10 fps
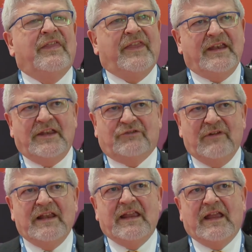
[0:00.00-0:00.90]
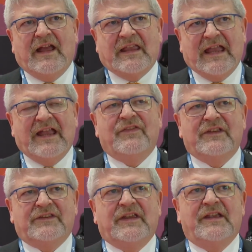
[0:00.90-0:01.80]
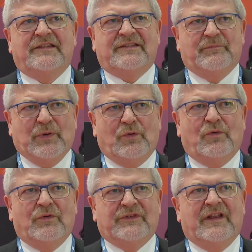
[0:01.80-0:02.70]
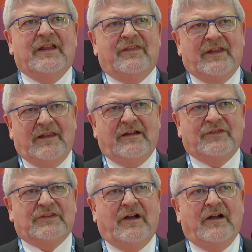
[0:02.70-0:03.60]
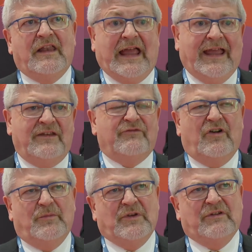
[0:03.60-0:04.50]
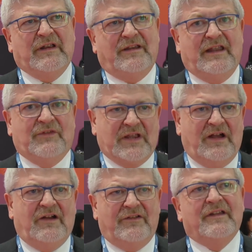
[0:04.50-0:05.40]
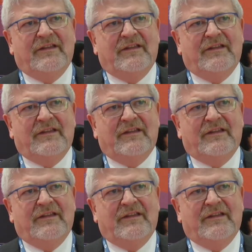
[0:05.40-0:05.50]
Then it's really, can the tears support the lifestyle and environment you're in? If it can't,